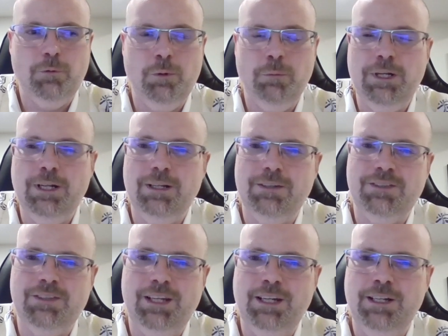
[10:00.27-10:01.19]
we might not
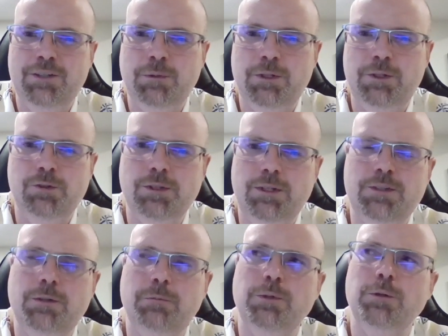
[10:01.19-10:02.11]
say it is but usually
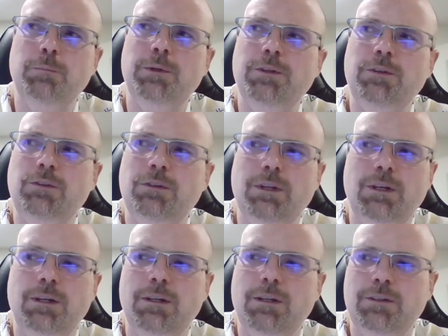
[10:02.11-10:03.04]
it's on purpose
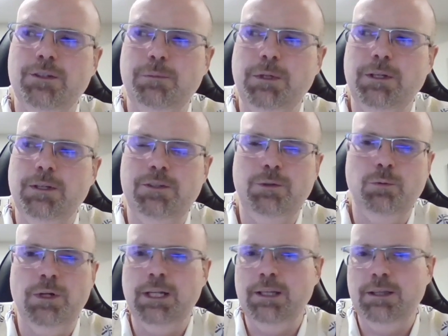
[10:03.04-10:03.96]
uh, just because you
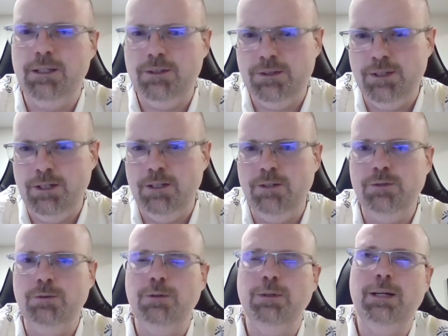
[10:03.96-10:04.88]
want to get things done
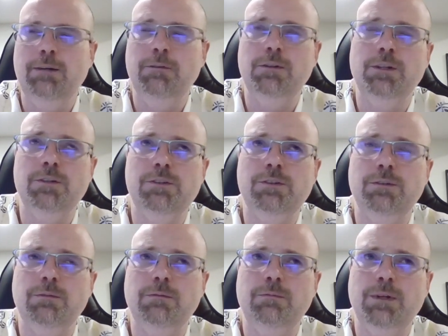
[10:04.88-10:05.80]
so you have a touch
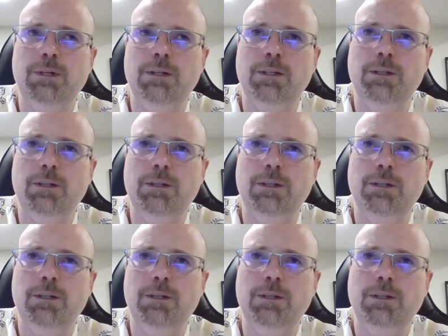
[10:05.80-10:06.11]
of uh,